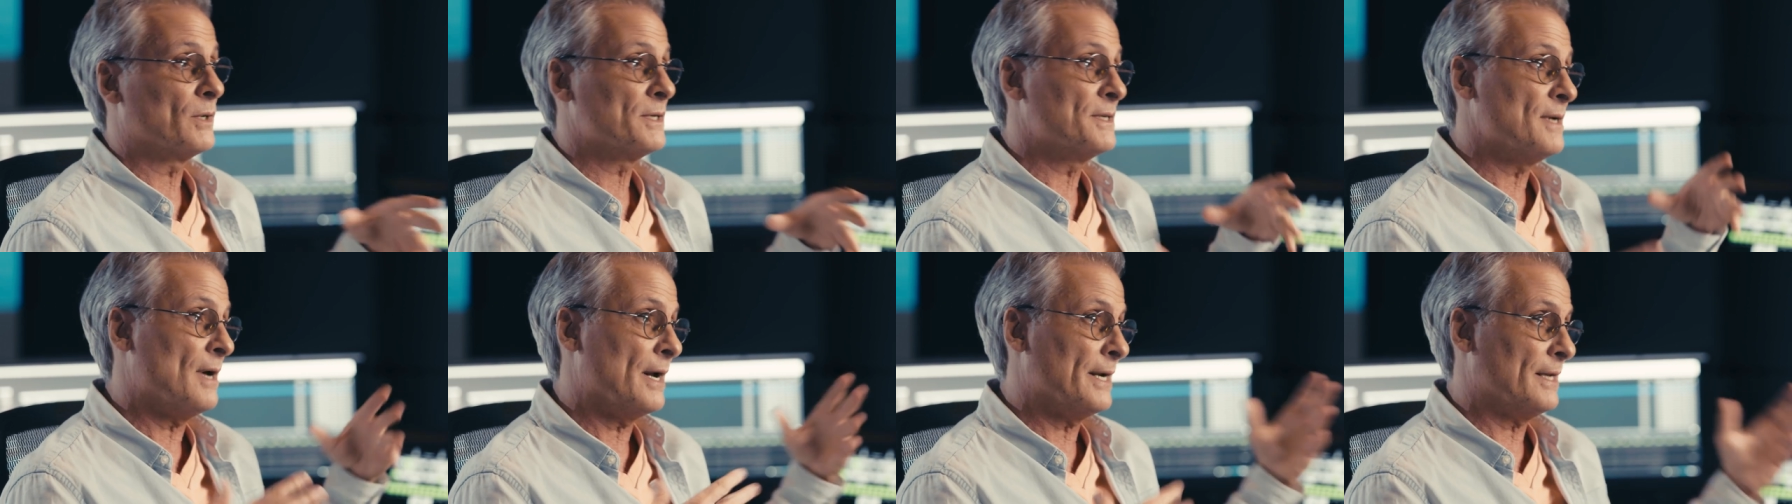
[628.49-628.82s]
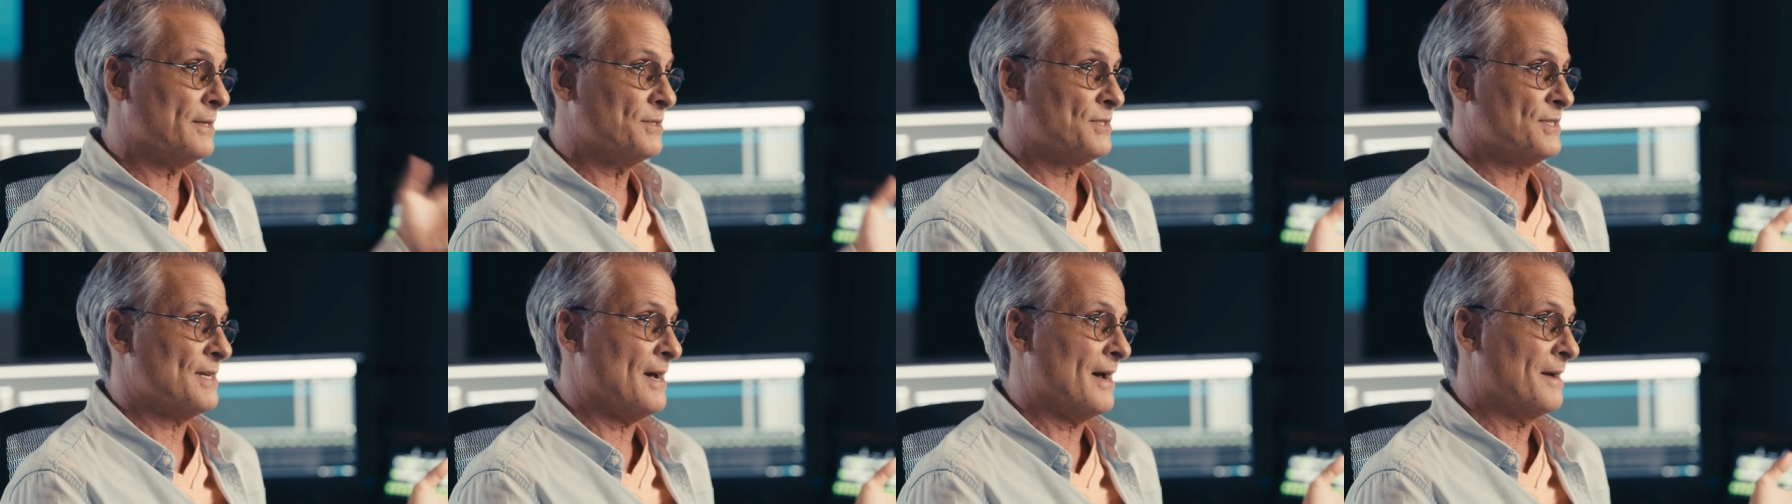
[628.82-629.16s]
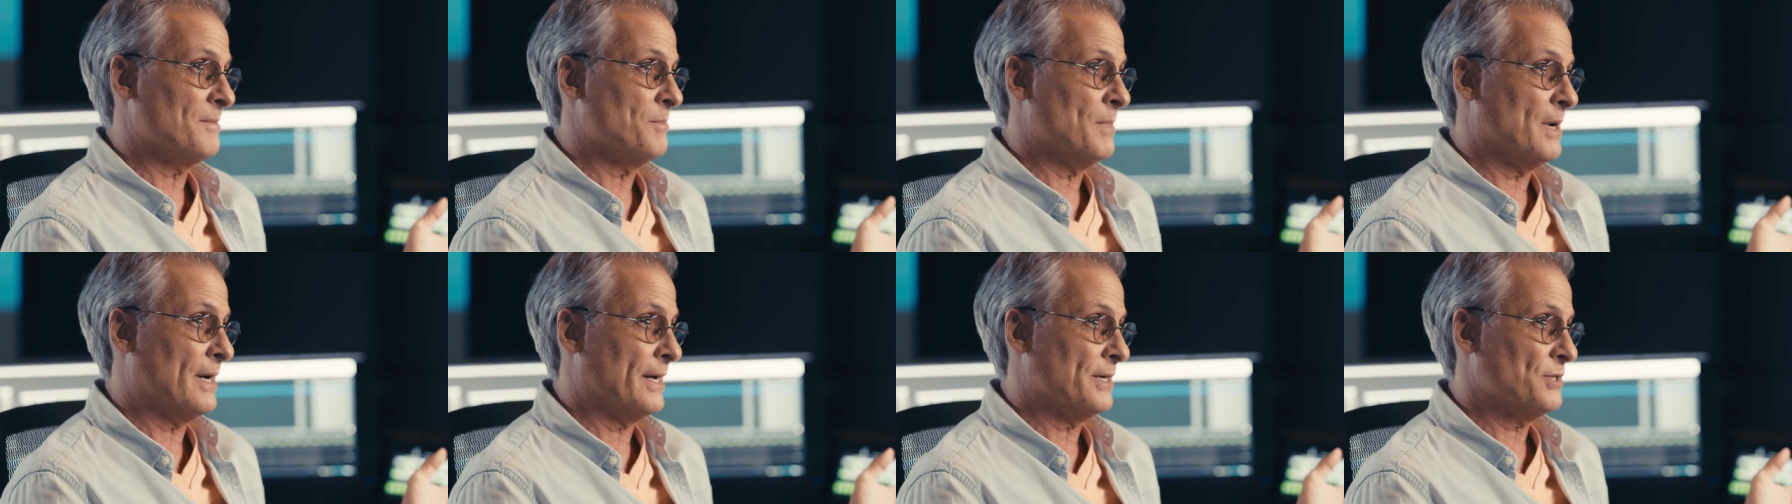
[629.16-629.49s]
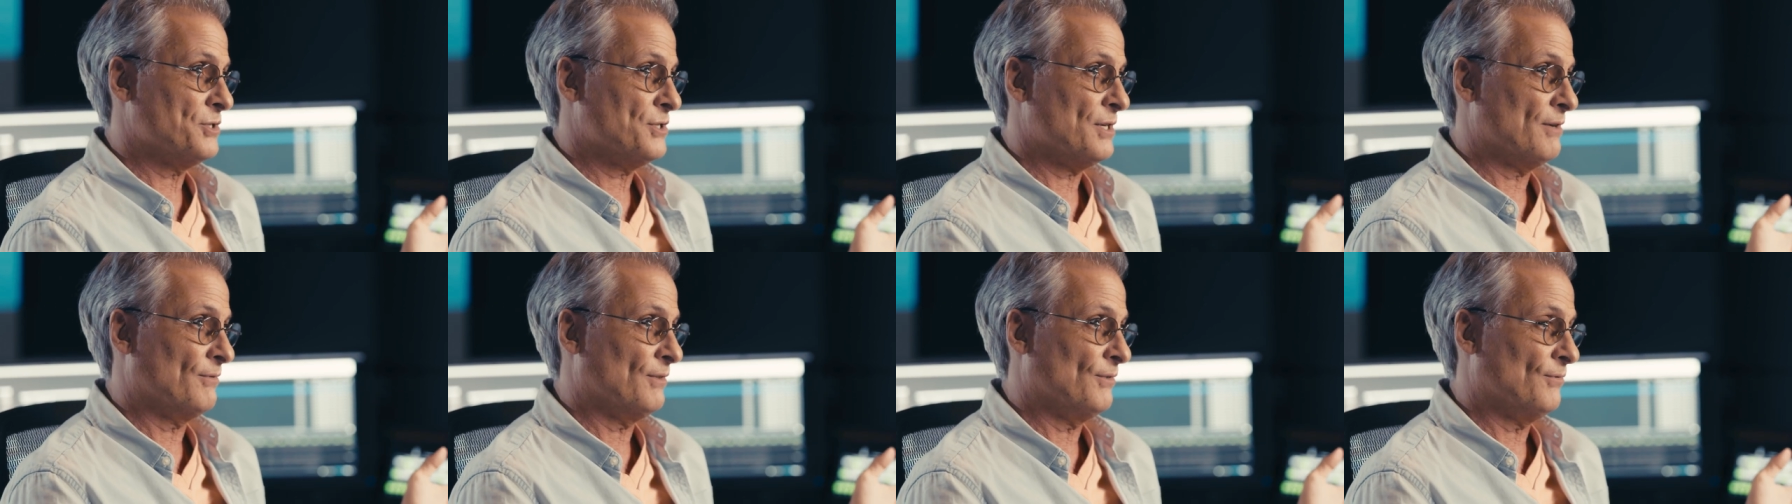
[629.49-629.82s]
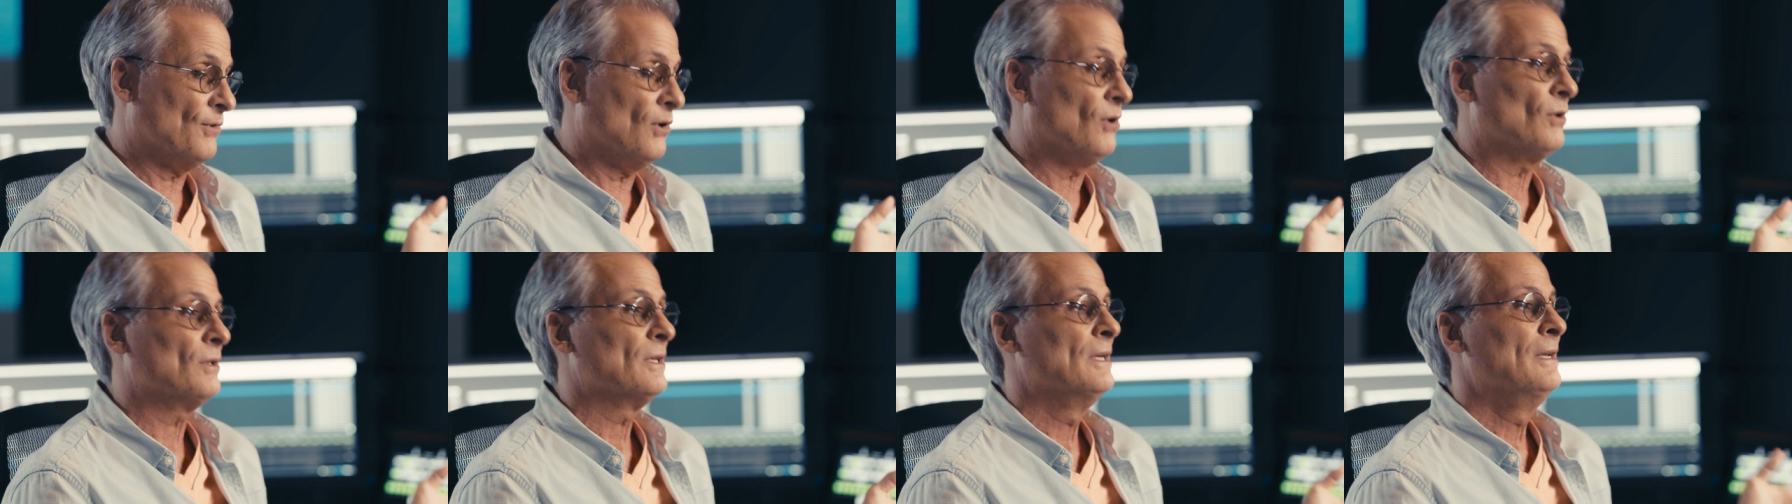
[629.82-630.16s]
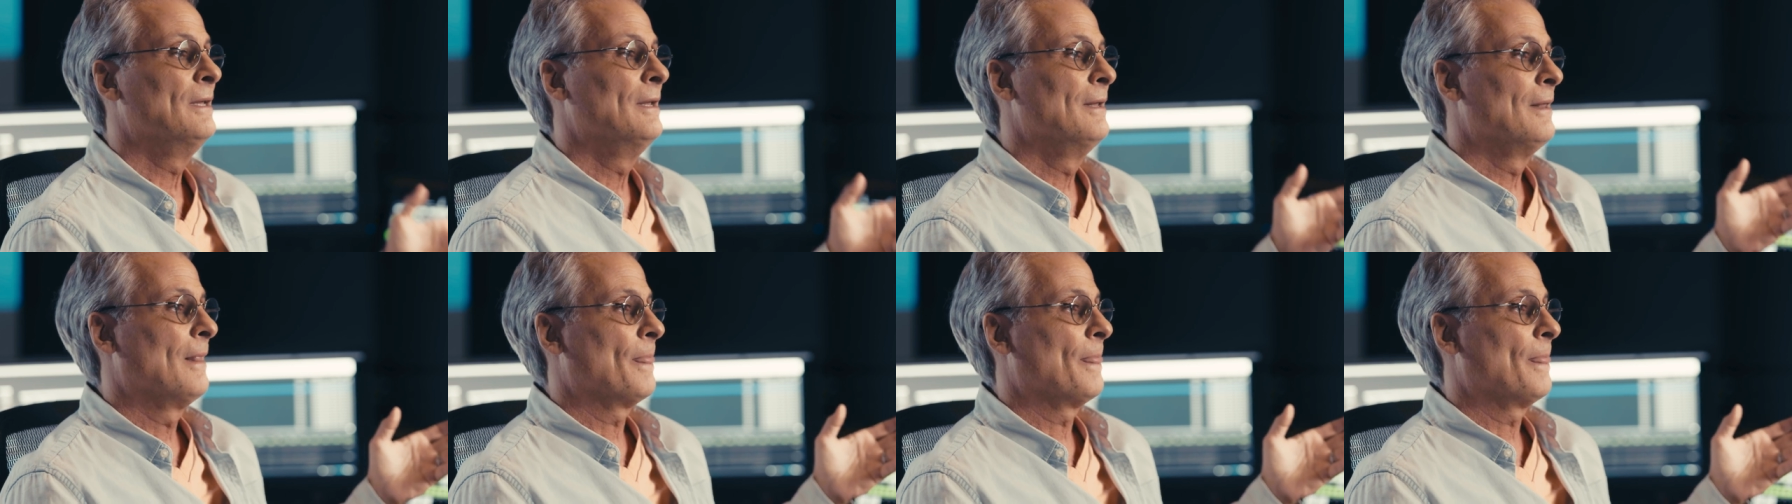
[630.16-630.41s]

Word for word: were done inside my Chevy Volt.